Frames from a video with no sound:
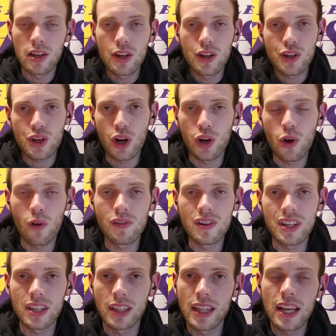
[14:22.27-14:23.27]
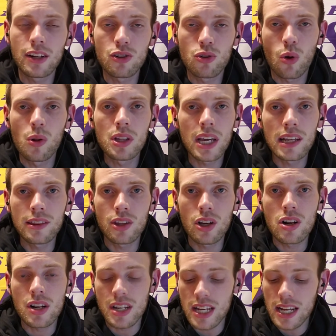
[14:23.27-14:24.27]
Turnovers, Lakers only had
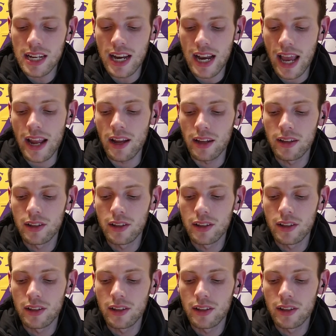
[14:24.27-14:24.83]
13 tonight.